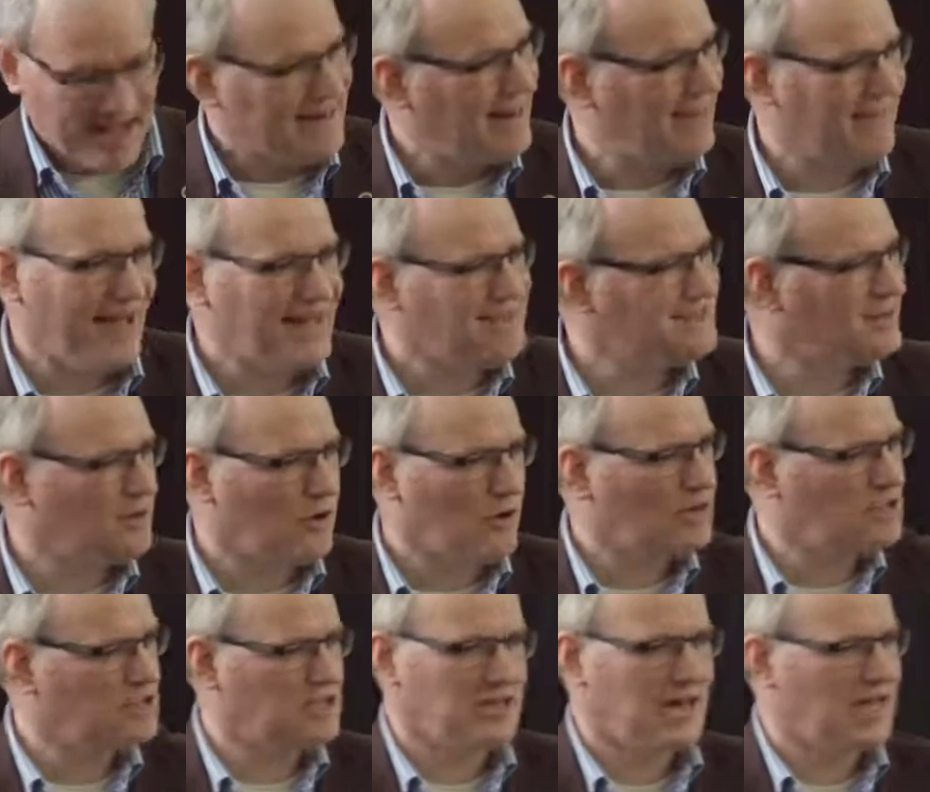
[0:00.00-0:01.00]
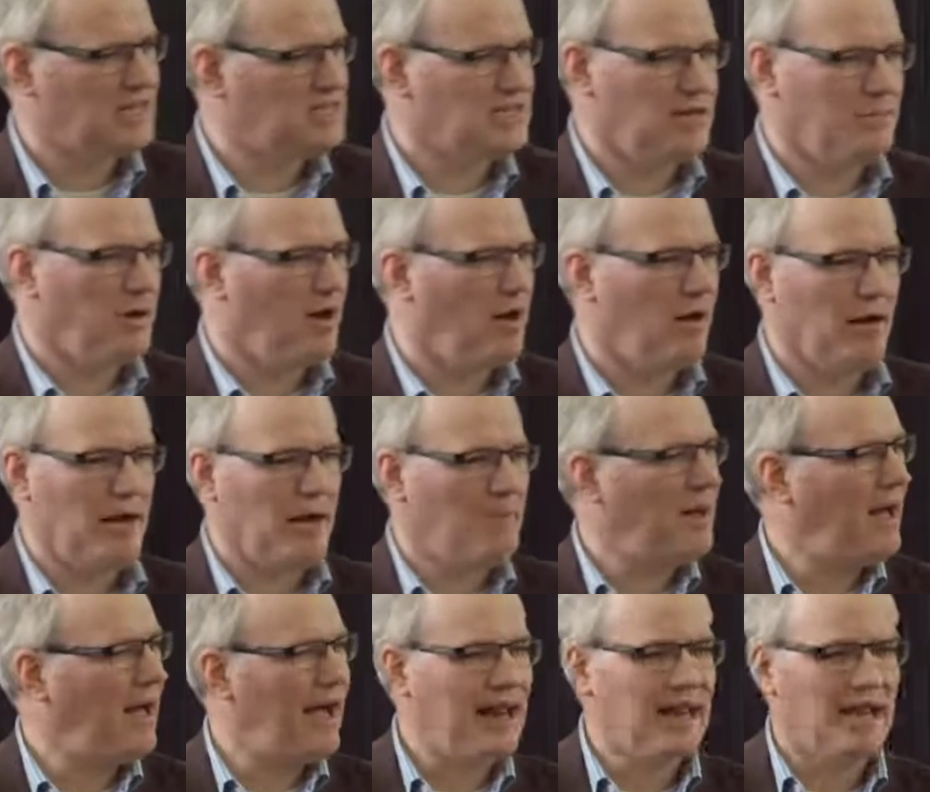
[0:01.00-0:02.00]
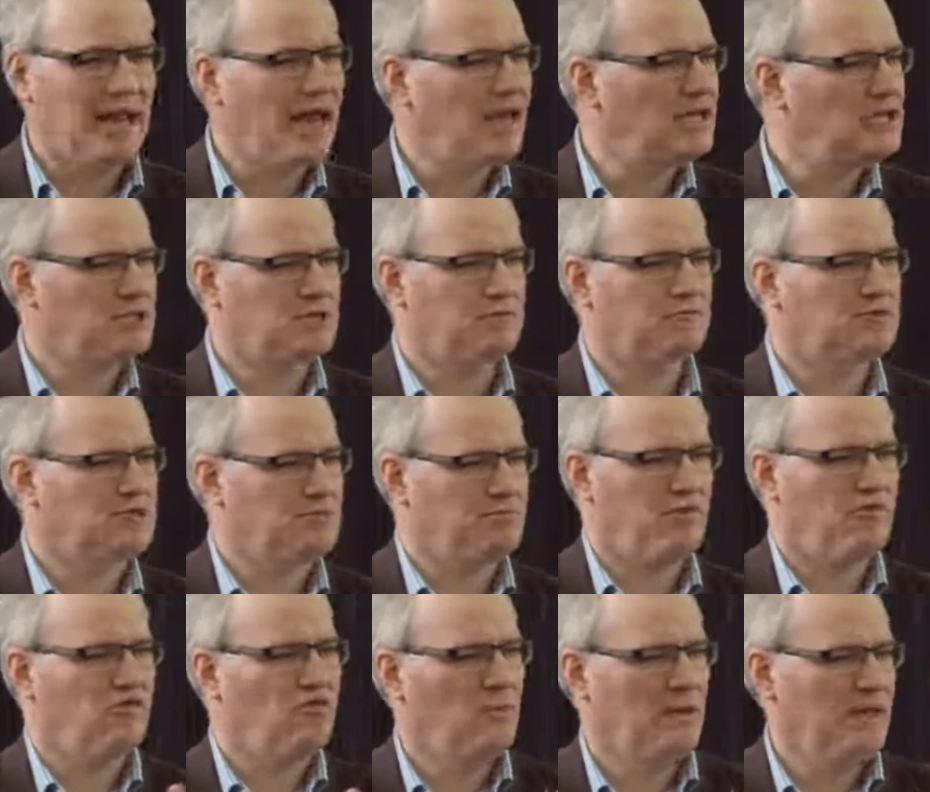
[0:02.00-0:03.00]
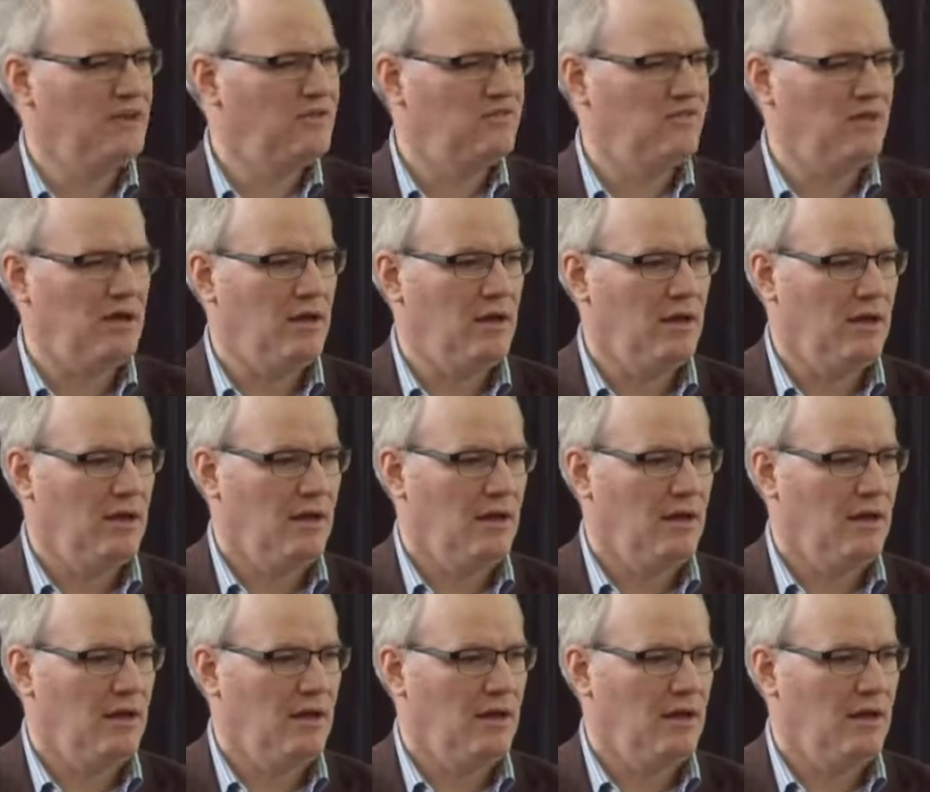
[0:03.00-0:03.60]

Now, that's a question actually partly about allocation of responsibility.